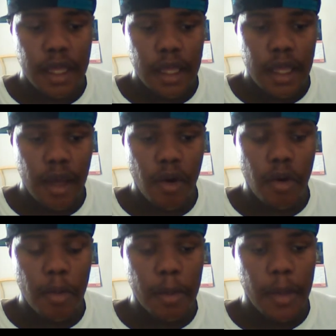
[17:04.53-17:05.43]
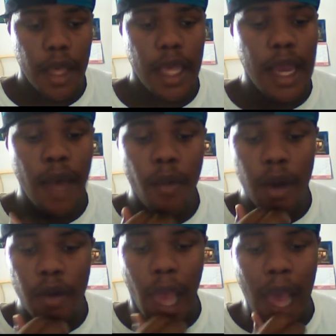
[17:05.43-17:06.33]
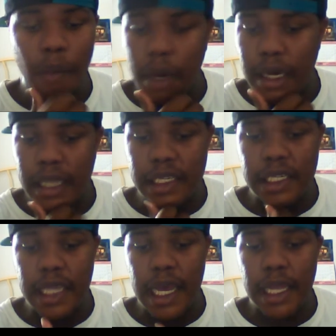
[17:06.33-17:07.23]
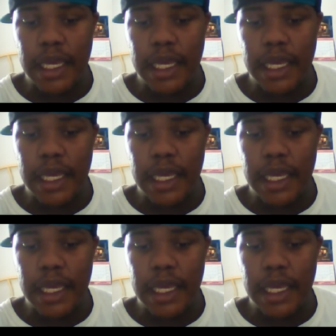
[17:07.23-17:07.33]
And I wouldn't necessarily